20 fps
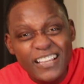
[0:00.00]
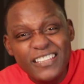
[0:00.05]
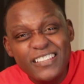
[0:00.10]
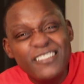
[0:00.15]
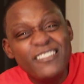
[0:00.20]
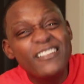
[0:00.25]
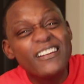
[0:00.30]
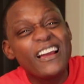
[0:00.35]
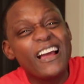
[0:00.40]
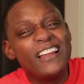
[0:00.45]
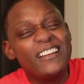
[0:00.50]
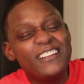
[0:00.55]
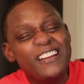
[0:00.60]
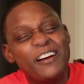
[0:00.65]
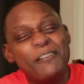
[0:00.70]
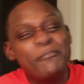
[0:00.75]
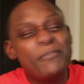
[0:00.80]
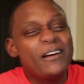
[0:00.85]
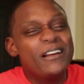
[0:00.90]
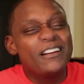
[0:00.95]
You ain't got
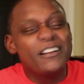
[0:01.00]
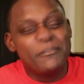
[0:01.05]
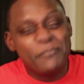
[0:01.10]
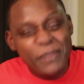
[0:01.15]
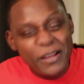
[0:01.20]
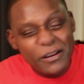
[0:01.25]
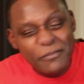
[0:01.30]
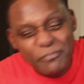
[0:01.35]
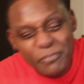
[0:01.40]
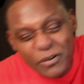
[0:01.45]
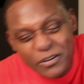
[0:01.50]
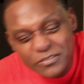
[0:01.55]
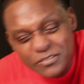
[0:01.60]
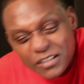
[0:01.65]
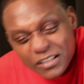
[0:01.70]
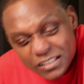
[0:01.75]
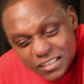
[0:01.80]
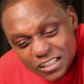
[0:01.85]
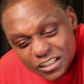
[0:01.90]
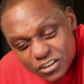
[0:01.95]
nothing better to make a
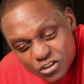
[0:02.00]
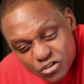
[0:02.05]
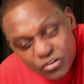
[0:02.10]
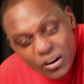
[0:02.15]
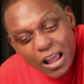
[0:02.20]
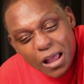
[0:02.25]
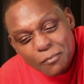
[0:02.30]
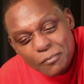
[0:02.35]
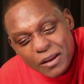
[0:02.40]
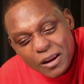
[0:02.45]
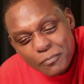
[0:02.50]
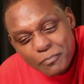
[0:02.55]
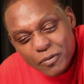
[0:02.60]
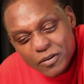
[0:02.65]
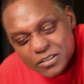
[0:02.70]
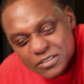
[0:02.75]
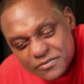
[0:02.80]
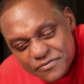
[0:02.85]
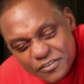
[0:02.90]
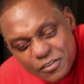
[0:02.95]
person than to try to make a
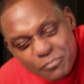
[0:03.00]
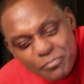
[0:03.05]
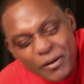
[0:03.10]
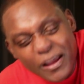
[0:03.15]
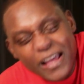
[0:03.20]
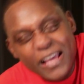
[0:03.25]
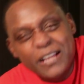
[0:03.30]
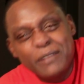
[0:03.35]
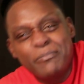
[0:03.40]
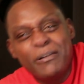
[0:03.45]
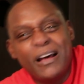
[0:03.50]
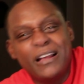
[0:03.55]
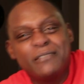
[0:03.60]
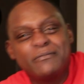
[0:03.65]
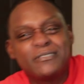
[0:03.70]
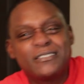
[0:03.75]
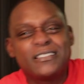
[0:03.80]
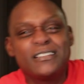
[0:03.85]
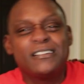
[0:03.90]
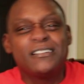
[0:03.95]
person feel bad about
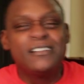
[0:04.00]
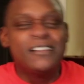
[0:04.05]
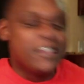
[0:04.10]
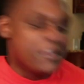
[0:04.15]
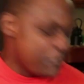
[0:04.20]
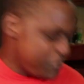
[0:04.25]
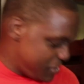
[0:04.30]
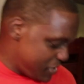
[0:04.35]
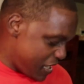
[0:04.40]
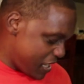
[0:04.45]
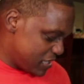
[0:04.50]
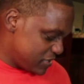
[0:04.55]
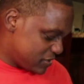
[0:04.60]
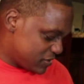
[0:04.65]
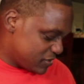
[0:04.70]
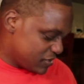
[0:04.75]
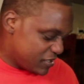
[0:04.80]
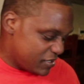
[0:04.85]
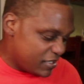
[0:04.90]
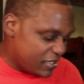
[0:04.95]
himself. Man, I ain't
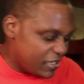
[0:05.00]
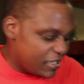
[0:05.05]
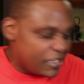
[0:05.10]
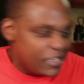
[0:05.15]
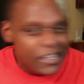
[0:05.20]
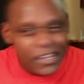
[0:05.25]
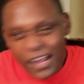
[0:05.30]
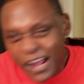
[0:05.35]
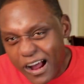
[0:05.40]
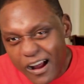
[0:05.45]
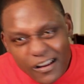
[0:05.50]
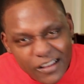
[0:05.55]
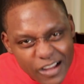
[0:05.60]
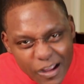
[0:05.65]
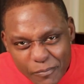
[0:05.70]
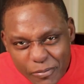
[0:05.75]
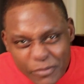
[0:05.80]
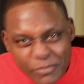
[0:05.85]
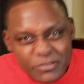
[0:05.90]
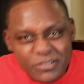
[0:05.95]
studying that. All
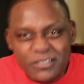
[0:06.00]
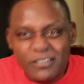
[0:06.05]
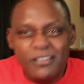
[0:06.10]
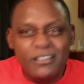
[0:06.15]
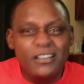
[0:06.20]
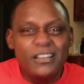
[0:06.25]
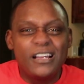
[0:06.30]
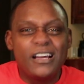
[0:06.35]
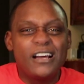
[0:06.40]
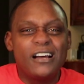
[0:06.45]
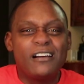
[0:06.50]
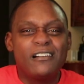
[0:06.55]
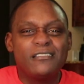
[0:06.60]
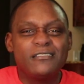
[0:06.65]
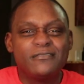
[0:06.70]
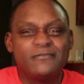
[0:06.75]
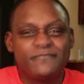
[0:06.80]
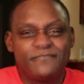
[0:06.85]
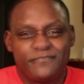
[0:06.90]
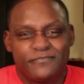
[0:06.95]
y'all people showing
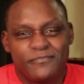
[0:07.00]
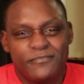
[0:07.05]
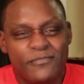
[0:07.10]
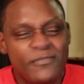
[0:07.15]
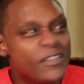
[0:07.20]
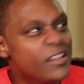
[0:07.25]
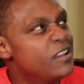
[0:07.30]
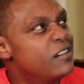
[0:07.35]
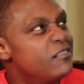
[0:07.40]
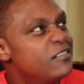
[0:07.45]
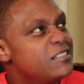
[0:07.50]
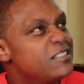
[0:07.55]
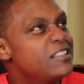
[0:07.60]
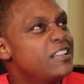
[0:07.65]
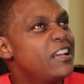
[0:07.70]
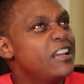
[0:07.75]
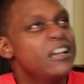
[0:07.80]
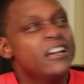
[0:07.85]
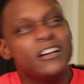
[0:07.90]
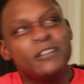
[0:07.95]
love. What's his
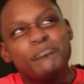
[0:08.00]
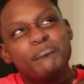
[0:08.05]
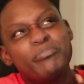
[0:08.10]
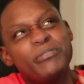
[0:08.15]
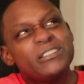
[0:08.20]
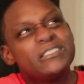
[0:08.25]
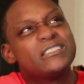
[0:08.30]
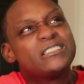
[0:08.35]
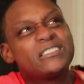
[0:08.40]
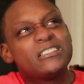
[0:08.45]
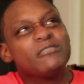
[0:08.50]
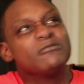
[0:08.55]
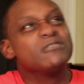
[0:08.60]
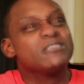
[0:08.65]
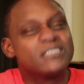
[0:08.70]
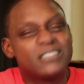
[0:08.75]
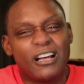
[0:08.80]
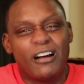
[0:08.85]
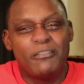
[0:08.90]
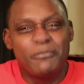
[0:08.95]
name? Brush your
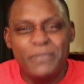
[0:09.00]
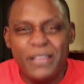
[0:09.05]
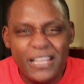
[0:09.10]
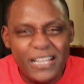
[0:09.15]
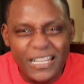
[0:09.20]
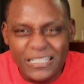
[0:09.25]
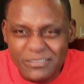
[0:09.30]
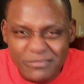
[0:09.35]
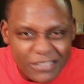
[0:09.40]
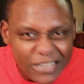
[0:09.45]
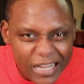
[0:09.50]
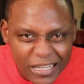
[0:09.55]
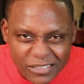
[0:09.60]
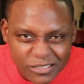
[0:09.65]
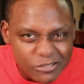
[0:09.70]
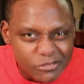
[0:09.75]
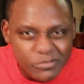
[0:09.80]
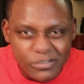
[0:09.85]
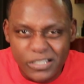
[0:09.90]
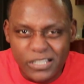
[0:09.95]
shoulders off. Man, that's what I
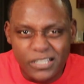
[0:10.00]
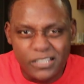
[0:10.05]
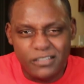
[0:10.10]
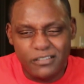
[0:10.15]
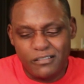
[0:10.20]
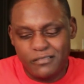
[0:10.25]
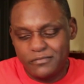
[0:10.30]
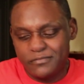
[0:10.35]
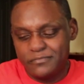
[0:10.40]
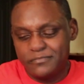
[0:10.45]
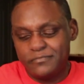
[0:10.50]
do with it.